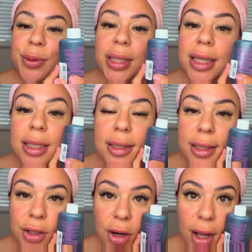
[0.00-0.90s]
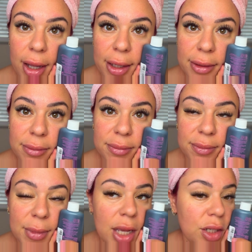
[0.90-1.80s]
get this in your eye.
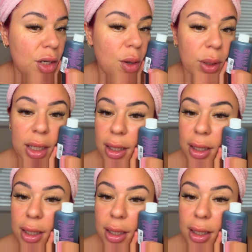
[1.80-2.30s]
Don't get